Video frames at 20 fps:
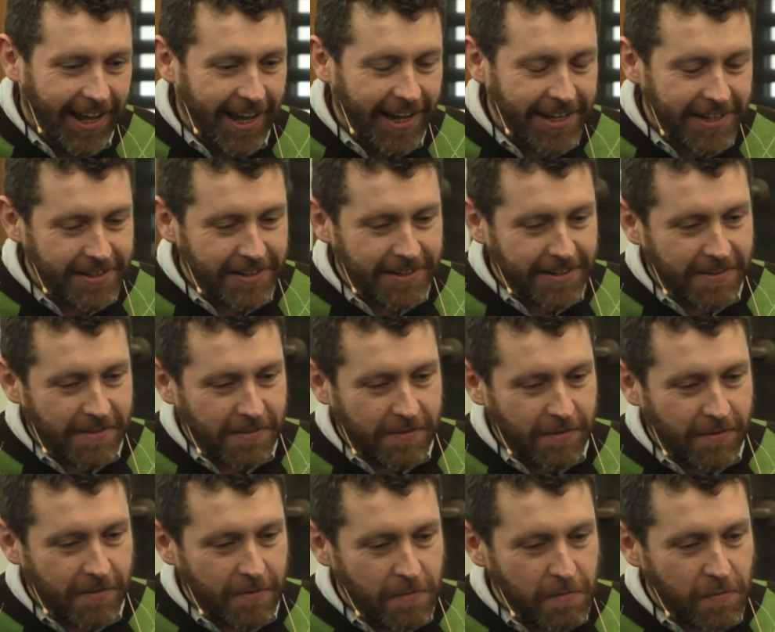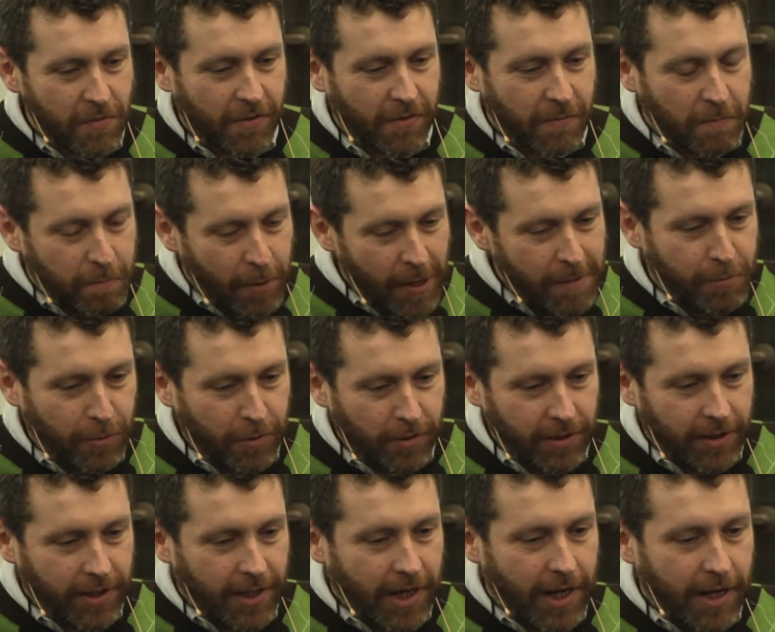And
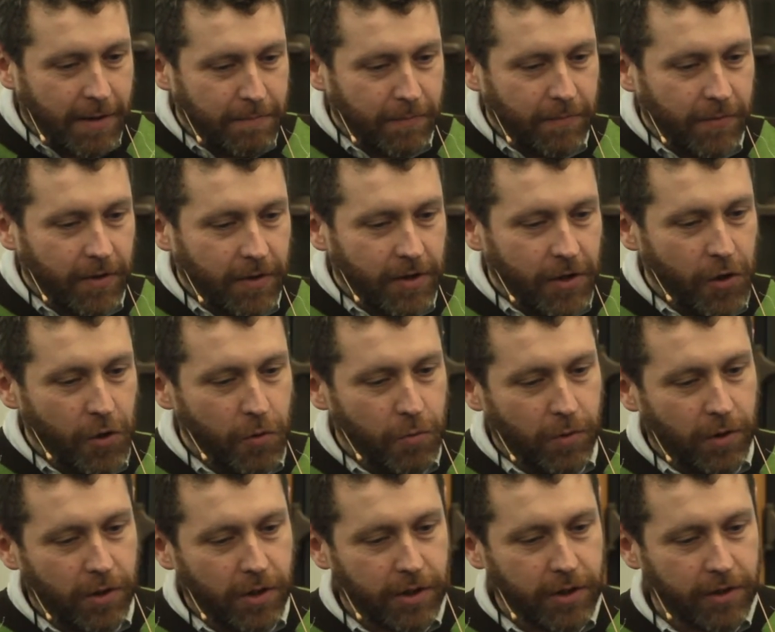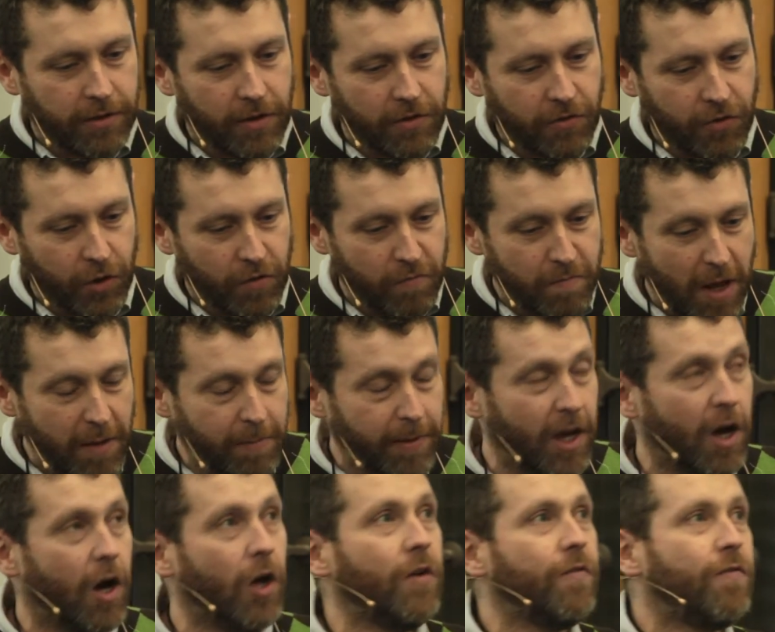people who were sort of
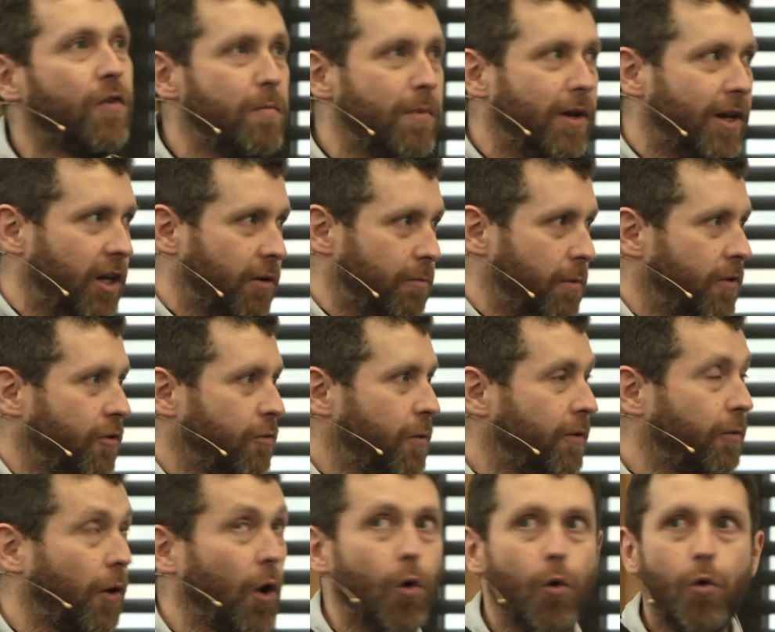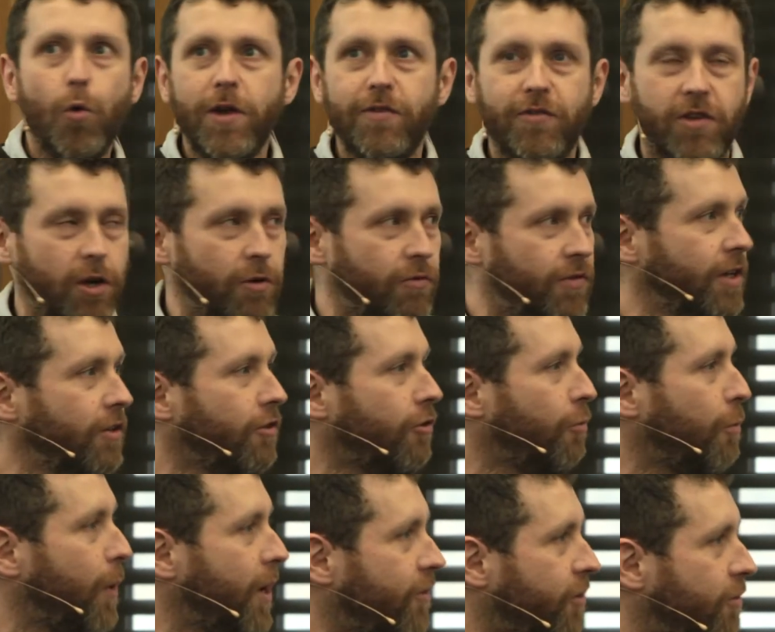maybe unfamiliar with Twitter go, "Oh, he's using
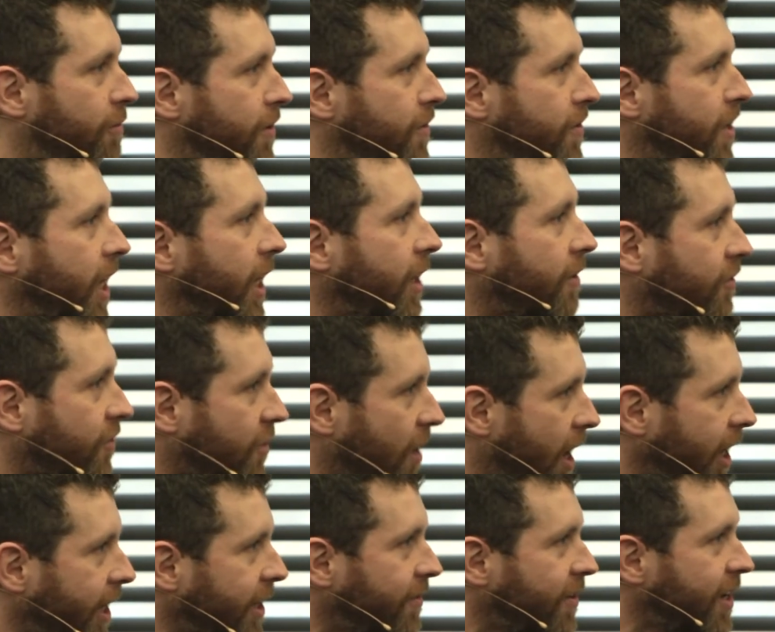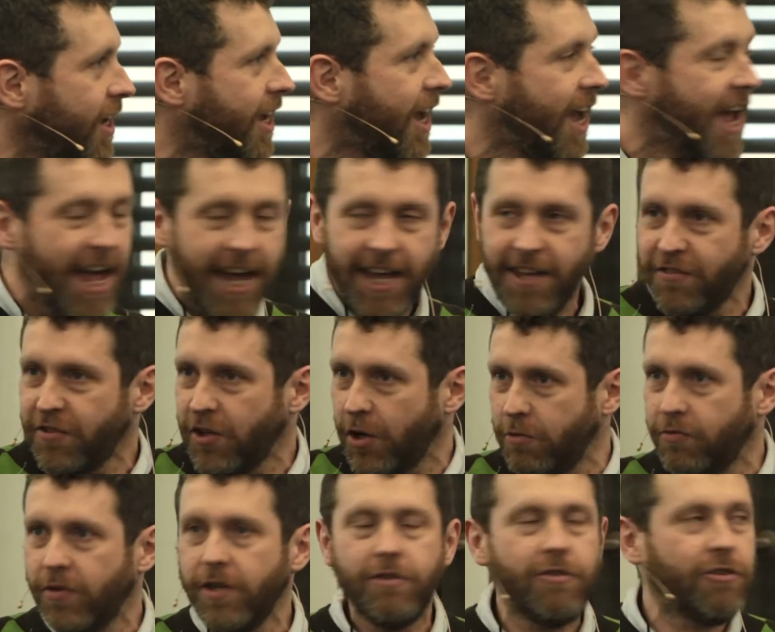Twitter, isn't it exciting? He's
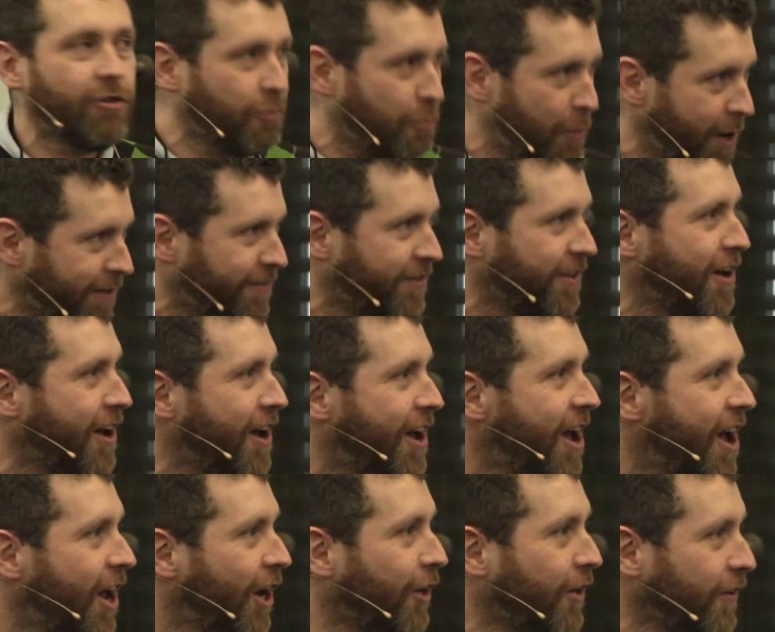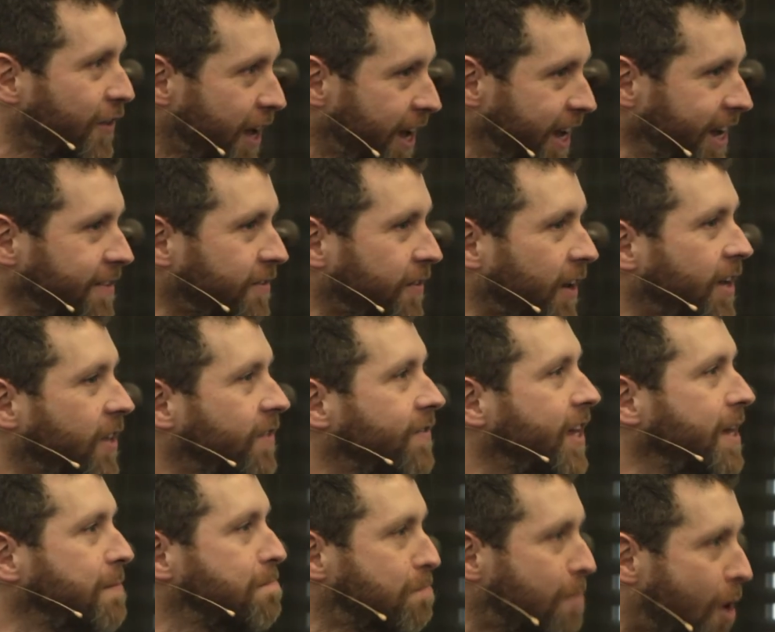using Twitter. Look at that,
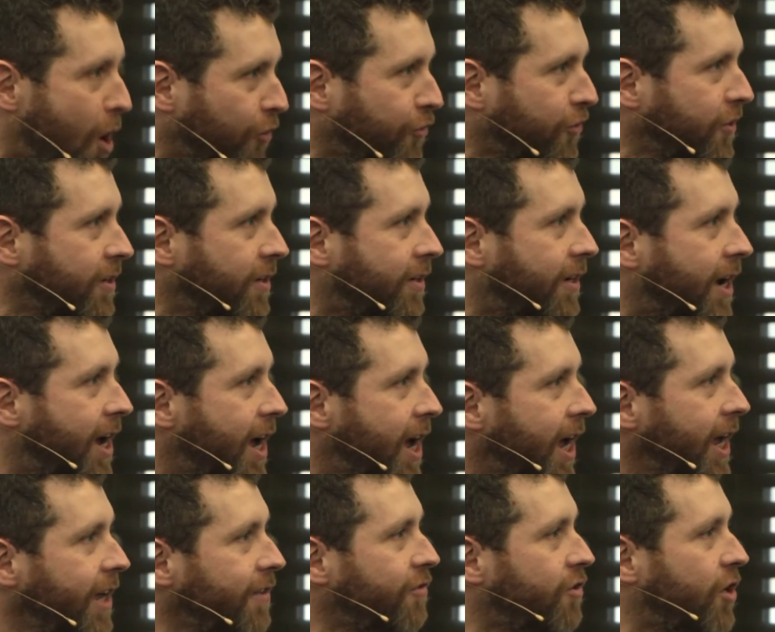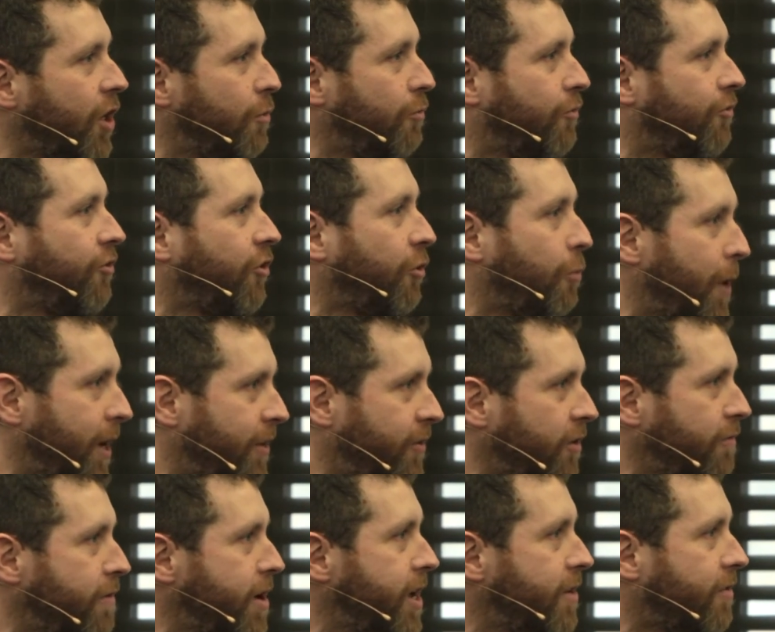isn't he modern? He's used
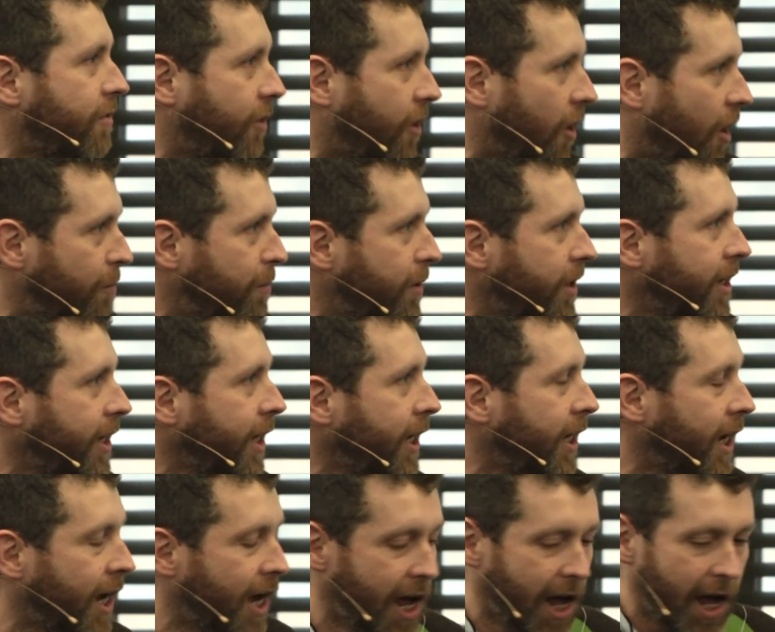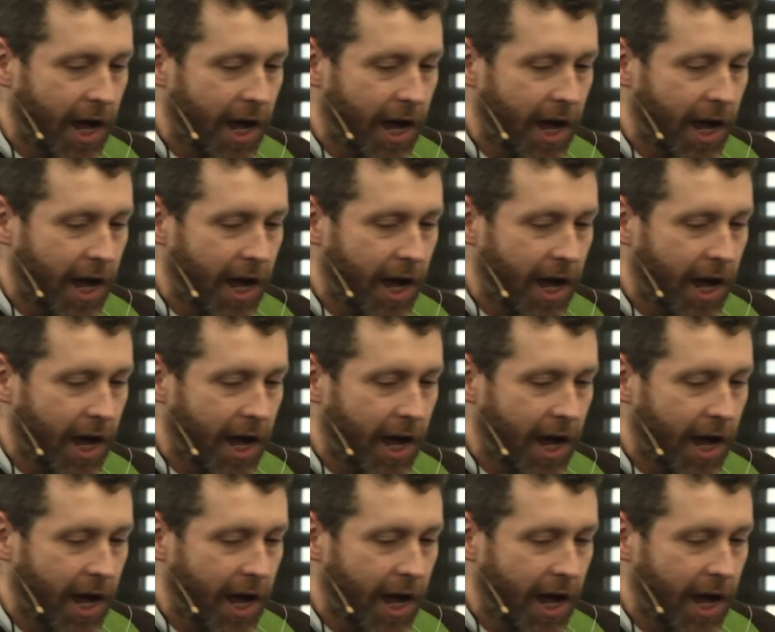Twitter in his comedy."